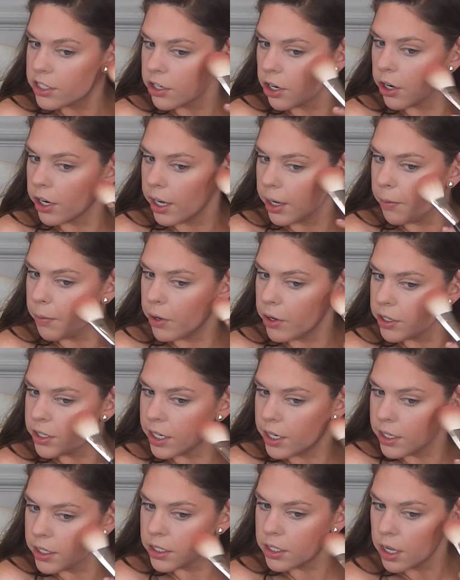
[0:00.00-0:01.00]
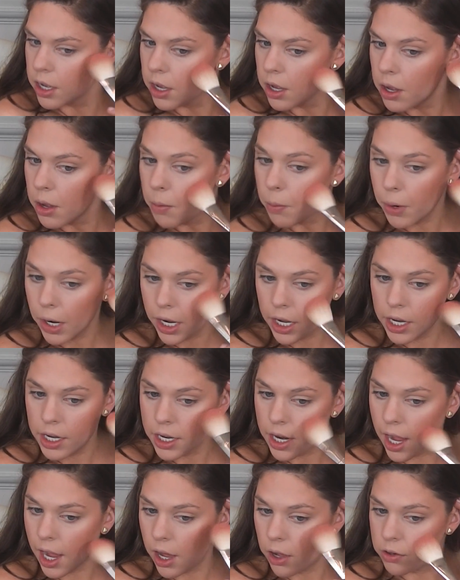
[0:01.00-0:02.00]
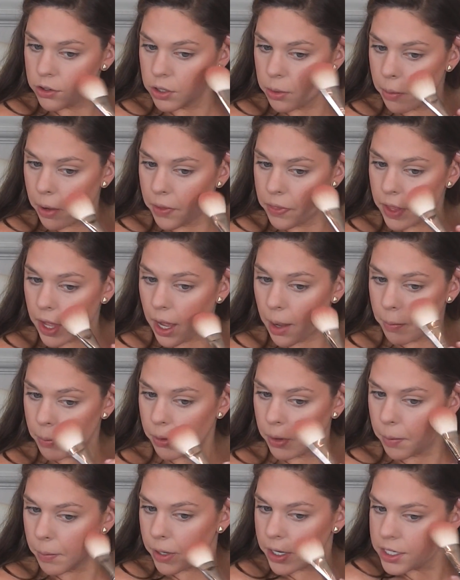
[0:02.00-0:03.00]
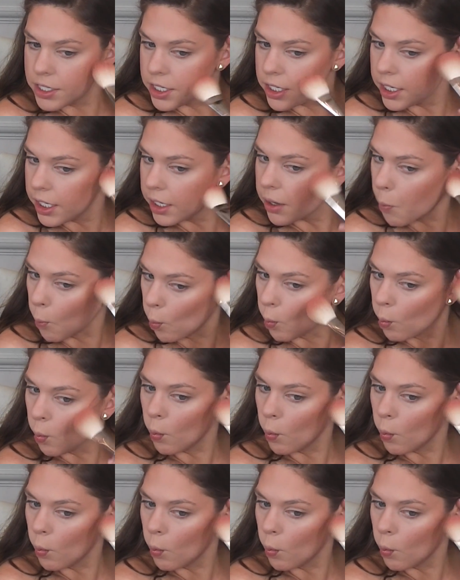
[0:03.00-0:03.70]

stroking motions, bring it down to about the apple of my cheek.